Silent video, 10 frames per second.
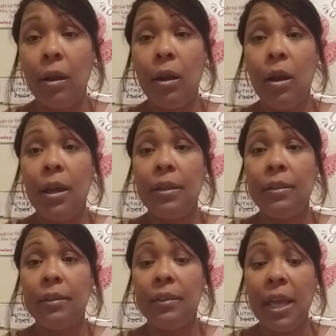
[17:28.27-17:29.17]
they
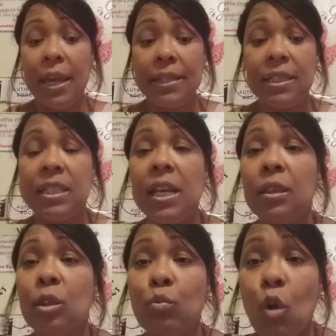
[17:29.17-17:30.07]
did throw
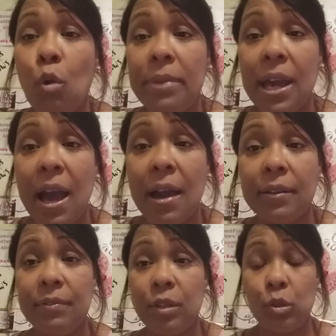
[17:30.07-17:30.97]
me out of the
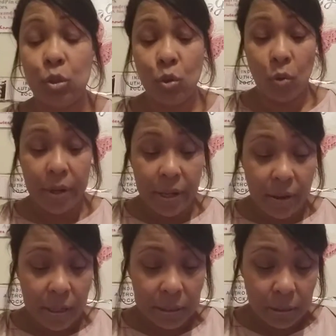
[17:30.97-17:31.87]
story a little
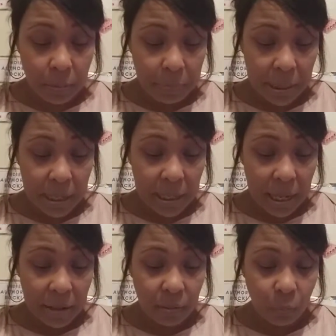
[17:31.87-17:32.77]
bit. And
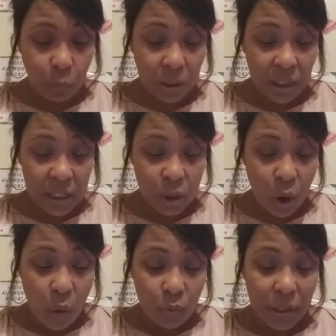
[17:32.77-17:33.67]
with this only
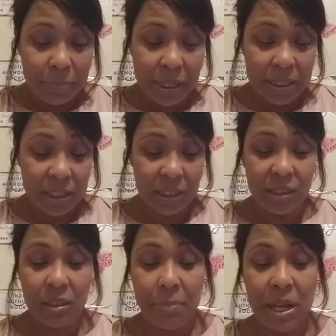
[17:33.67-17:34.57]
being 60
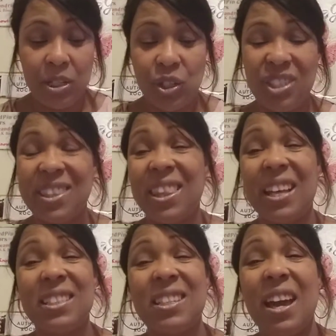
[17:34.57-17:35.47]
pages, that's kind of
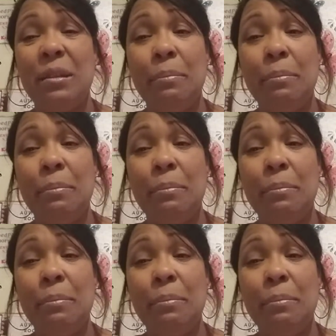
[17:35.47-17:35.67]
bad.